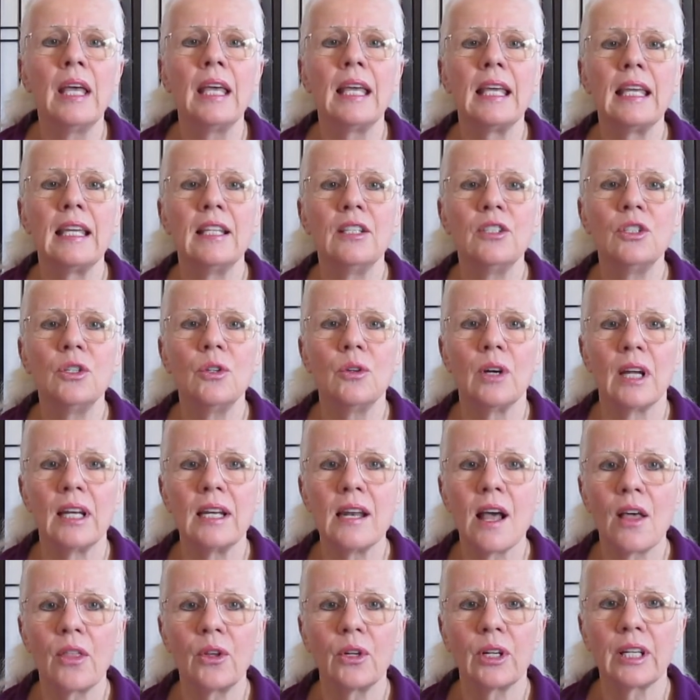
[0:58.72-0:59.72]
into
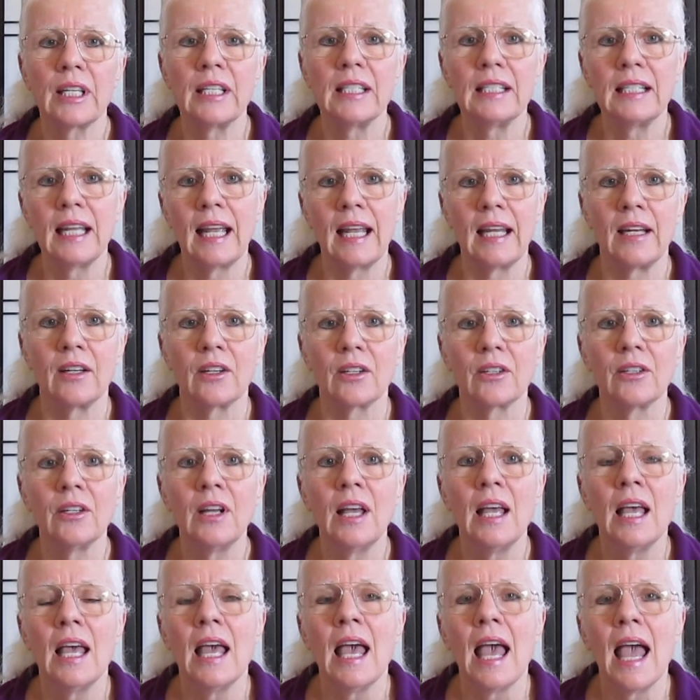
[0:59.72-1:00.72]
another container.
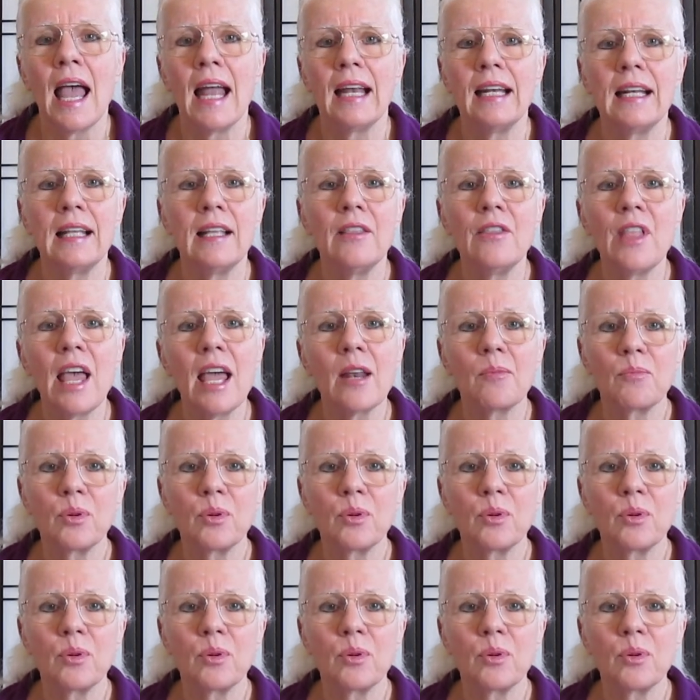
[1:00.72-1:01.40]
And in that